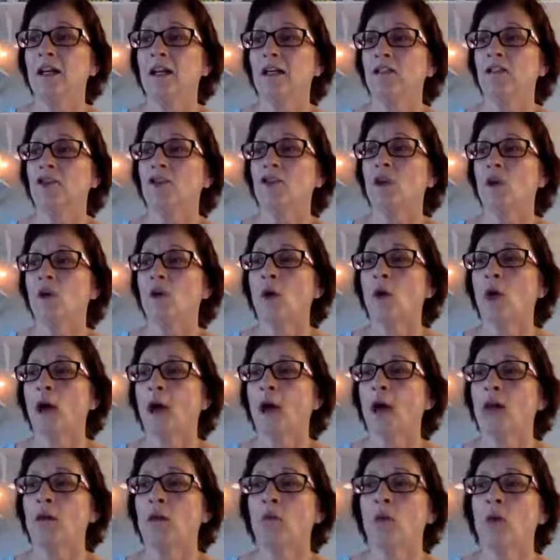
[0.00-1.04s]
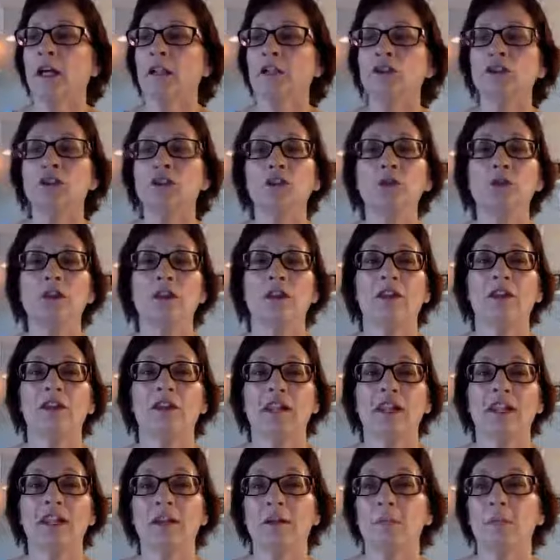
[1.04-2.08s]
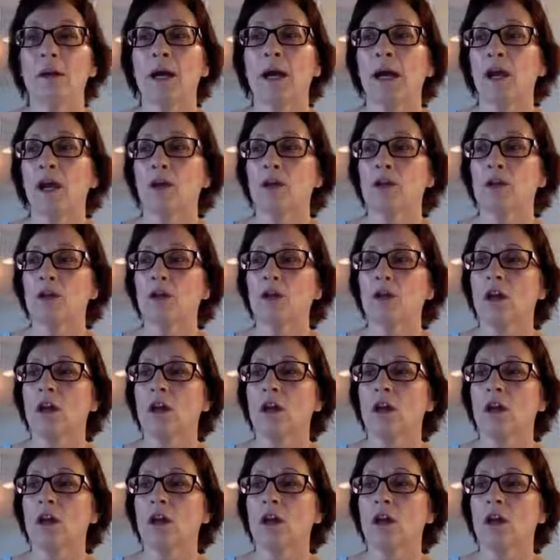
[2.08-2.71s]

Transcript: So I want you to think about